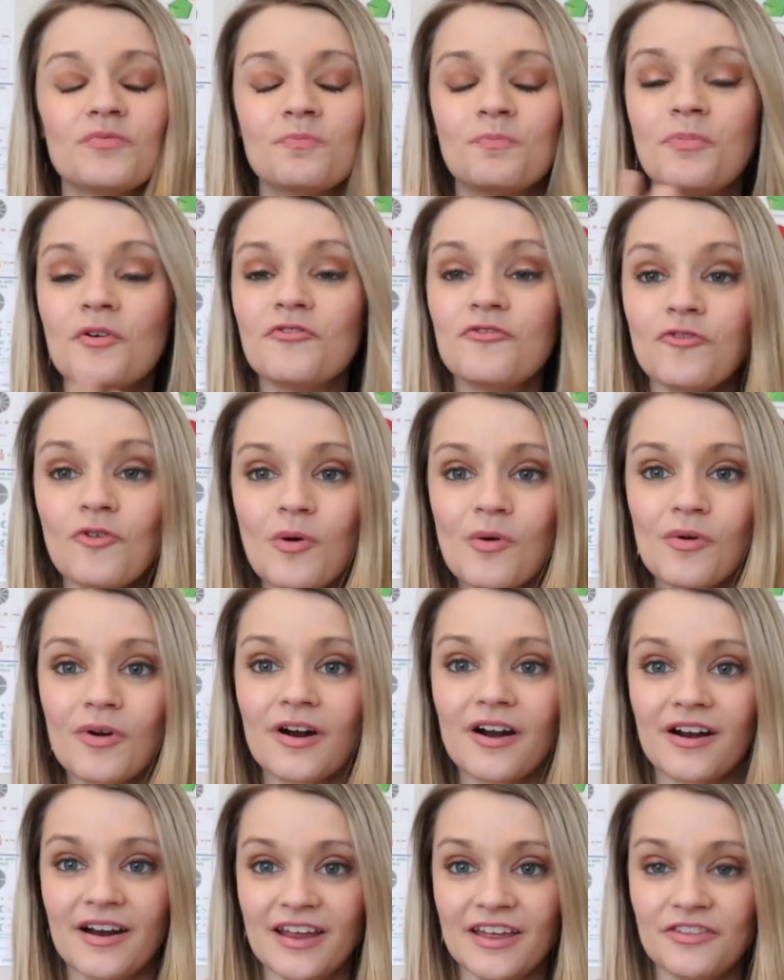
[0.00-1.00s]

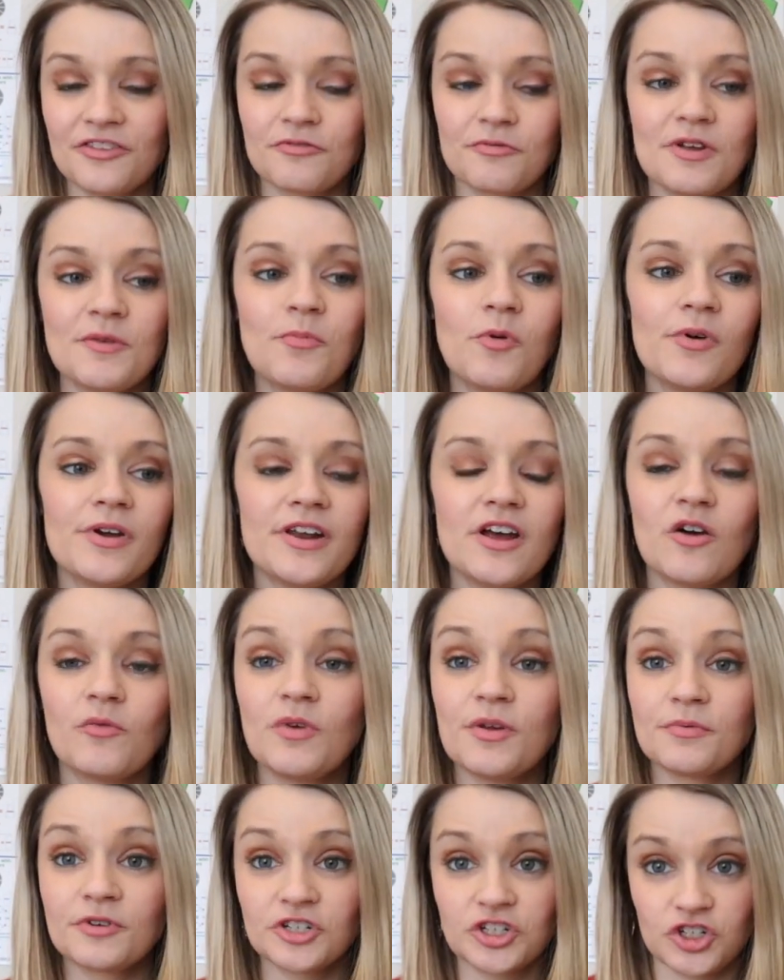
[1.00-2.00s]
before, in 3.0,
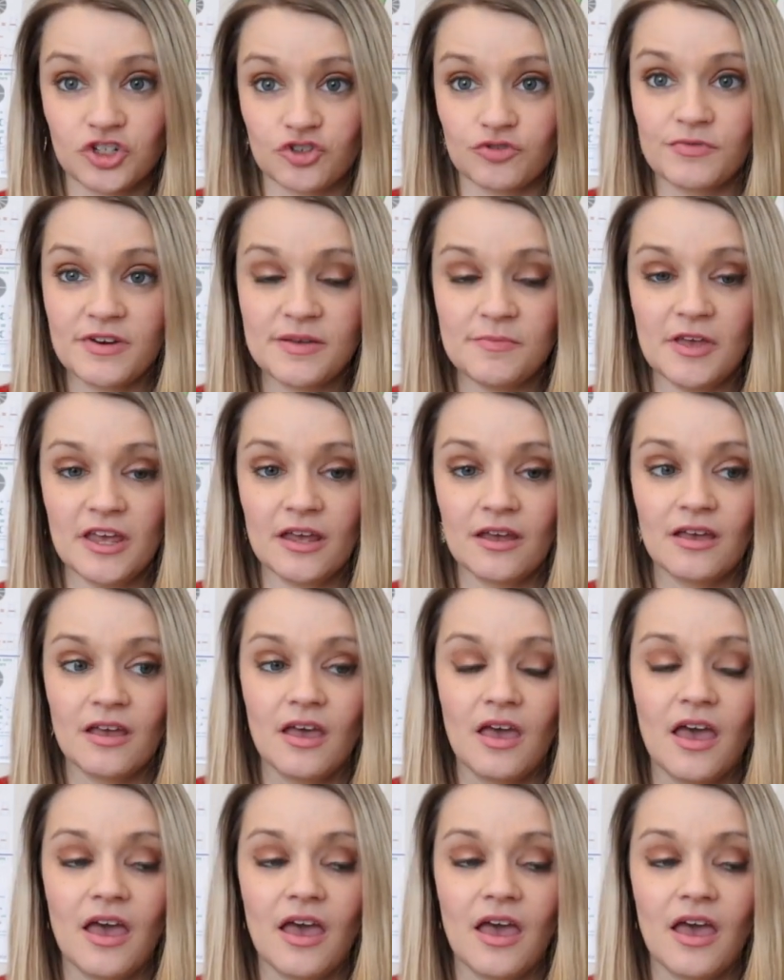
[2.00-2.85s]
we were streaming.